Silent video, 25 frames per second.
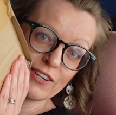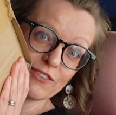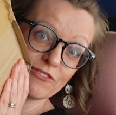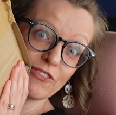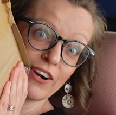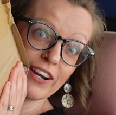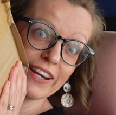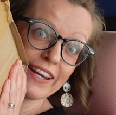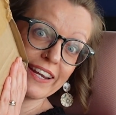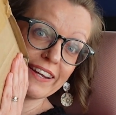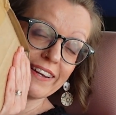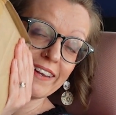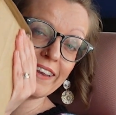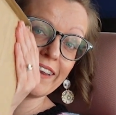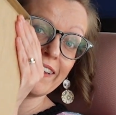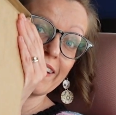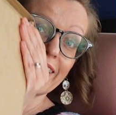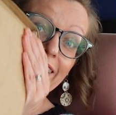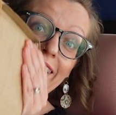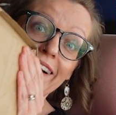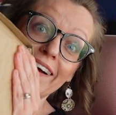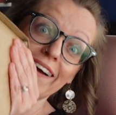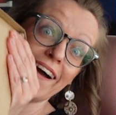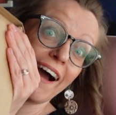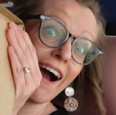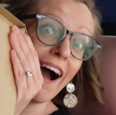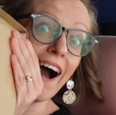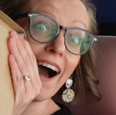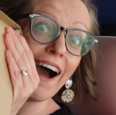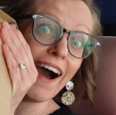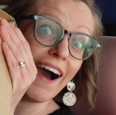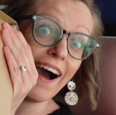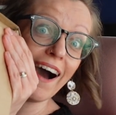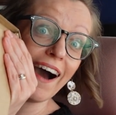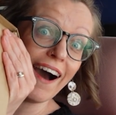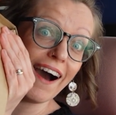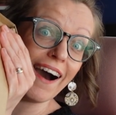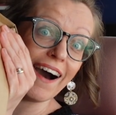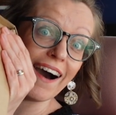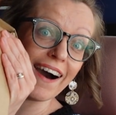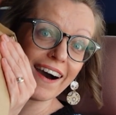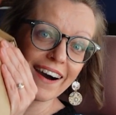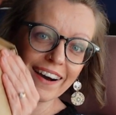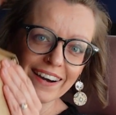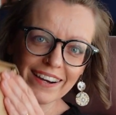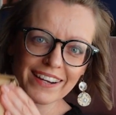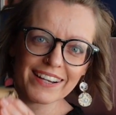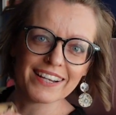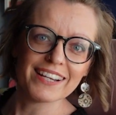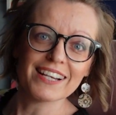right in here.
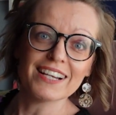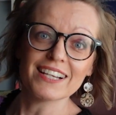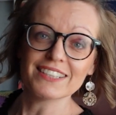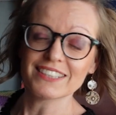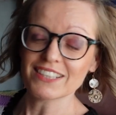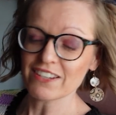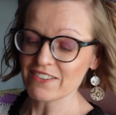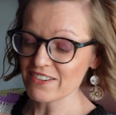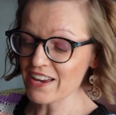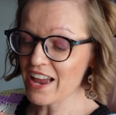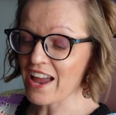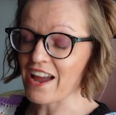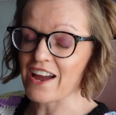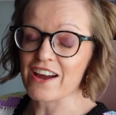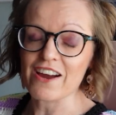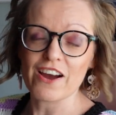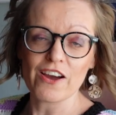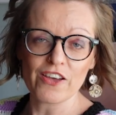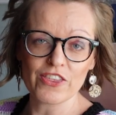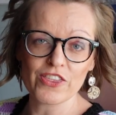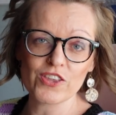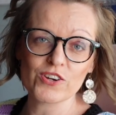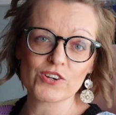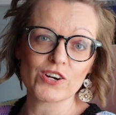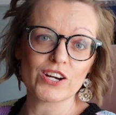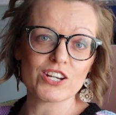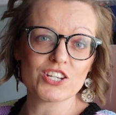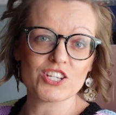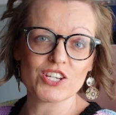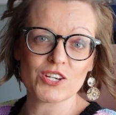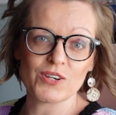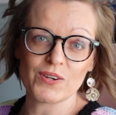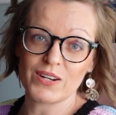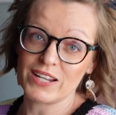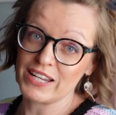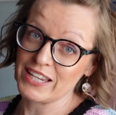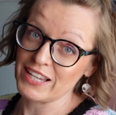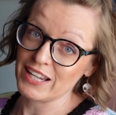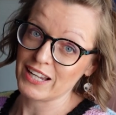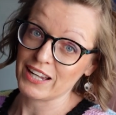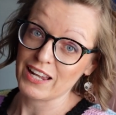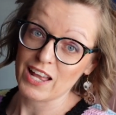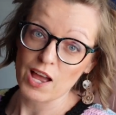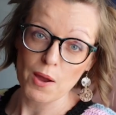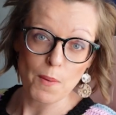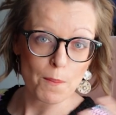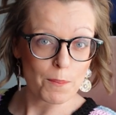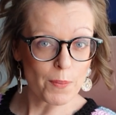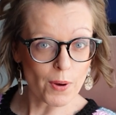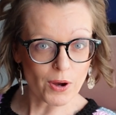Aha! So yeah, I thought I'd do a little
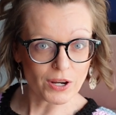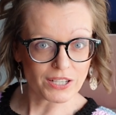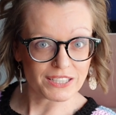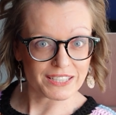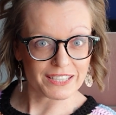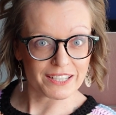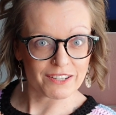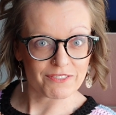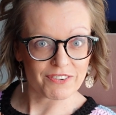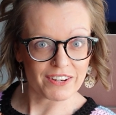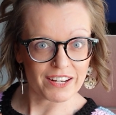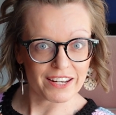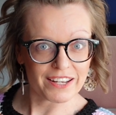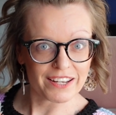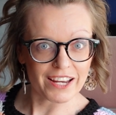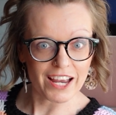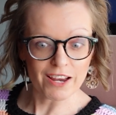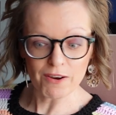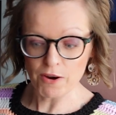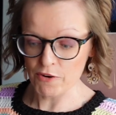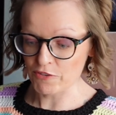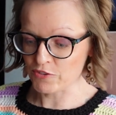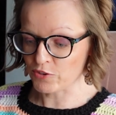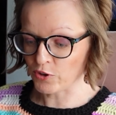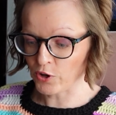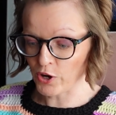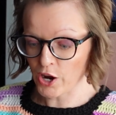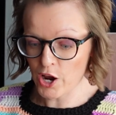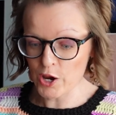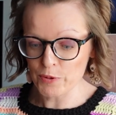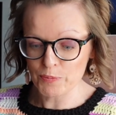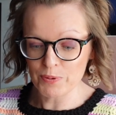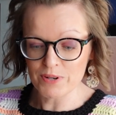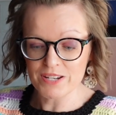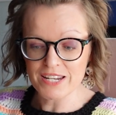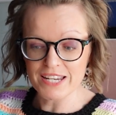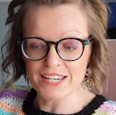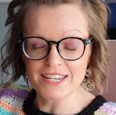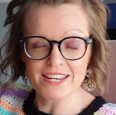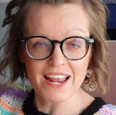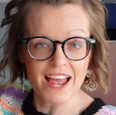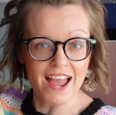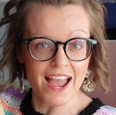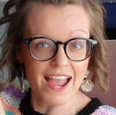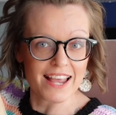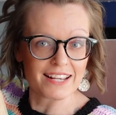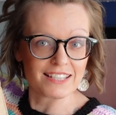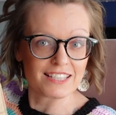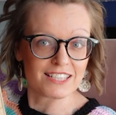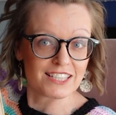unboxing video. I've not opened it
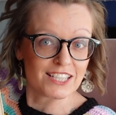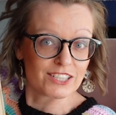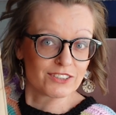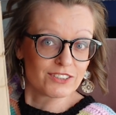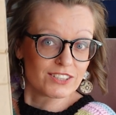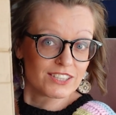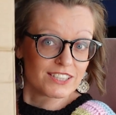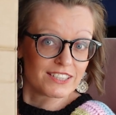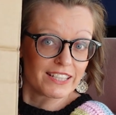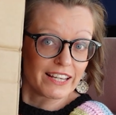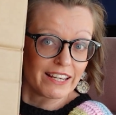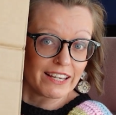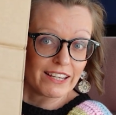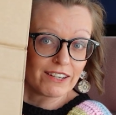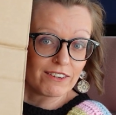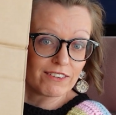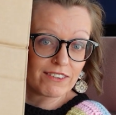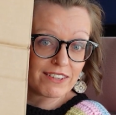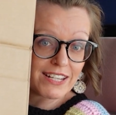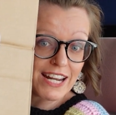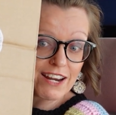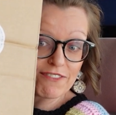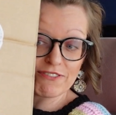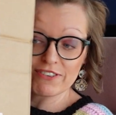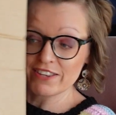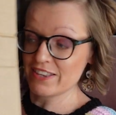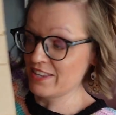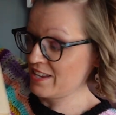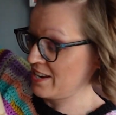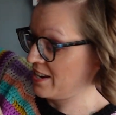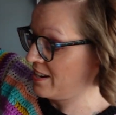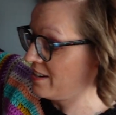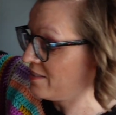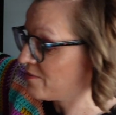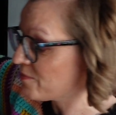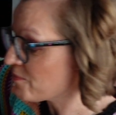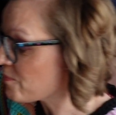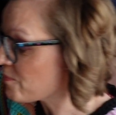yet, it's still sealed and everything.